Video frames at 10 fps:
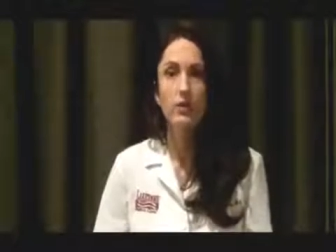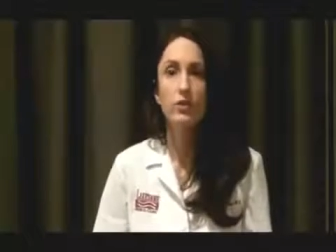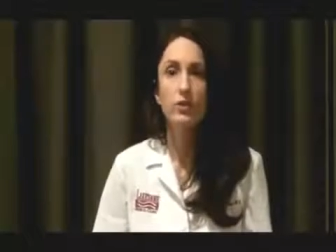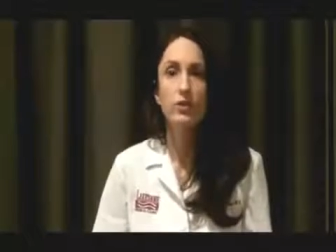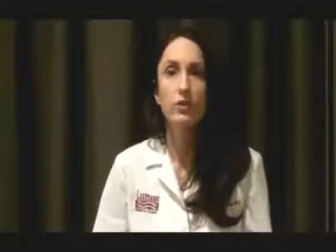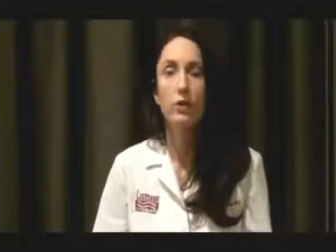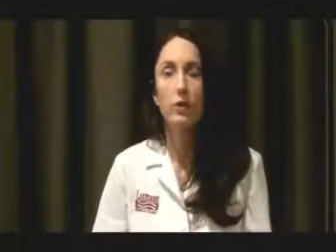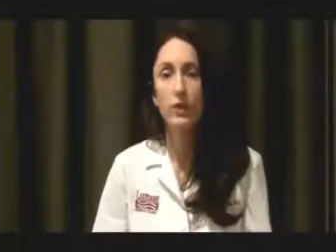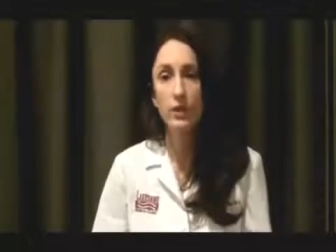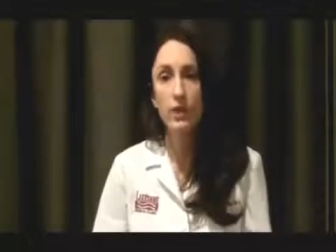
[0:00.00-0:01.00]
is just
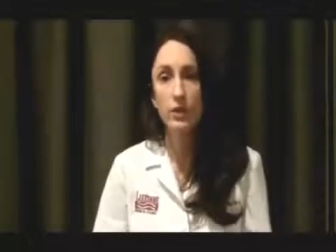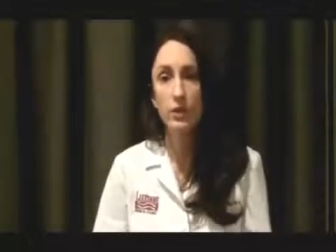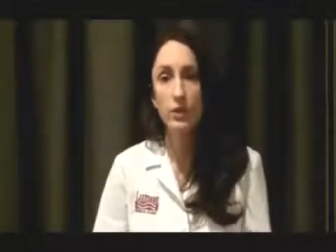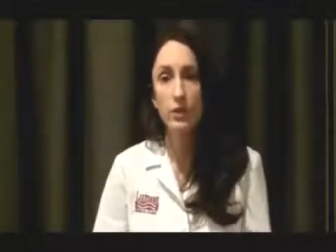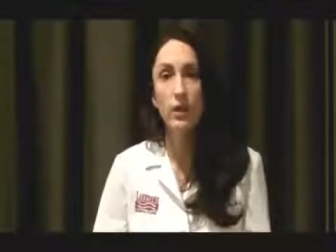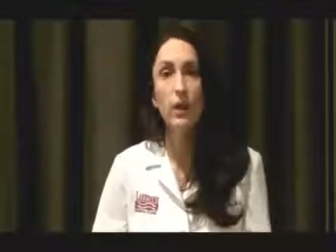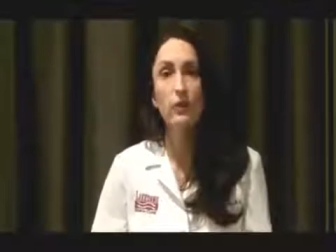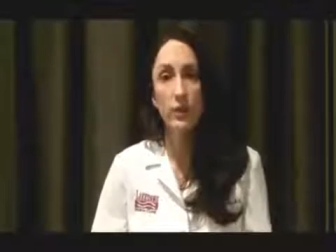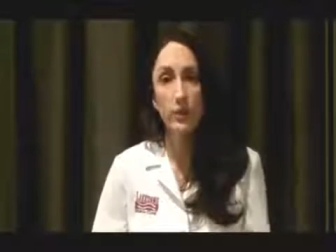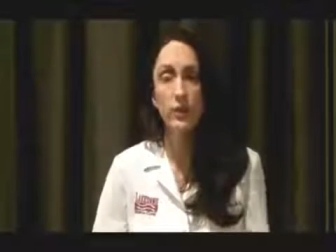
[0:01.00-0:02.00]
a
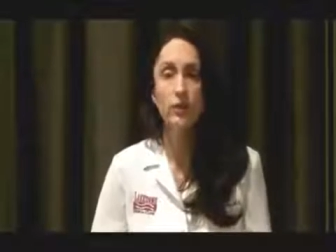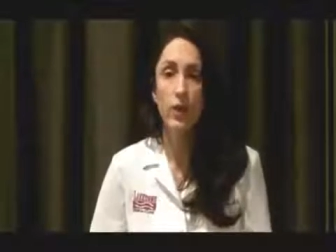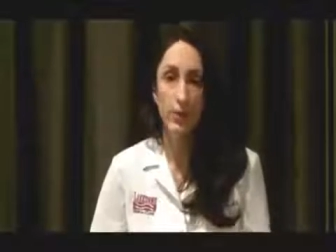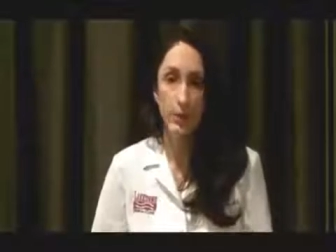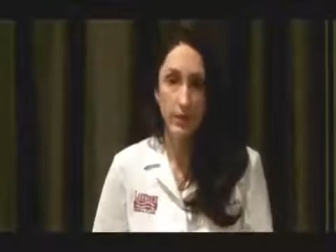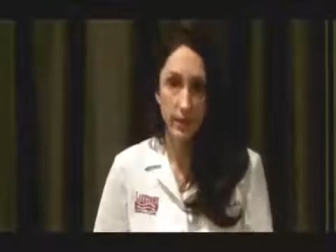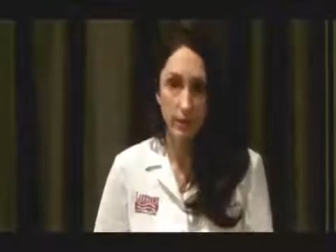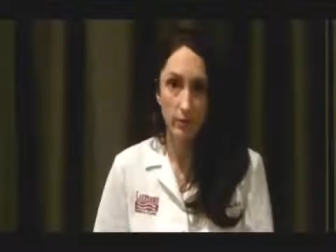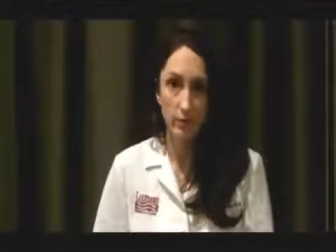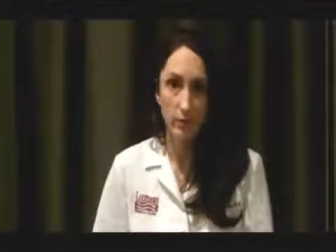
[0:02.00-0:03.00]
herniation of something dropping
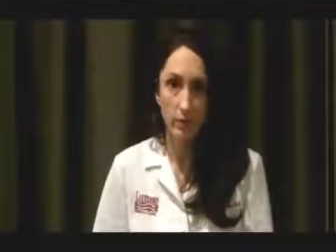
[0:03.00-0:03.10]
down.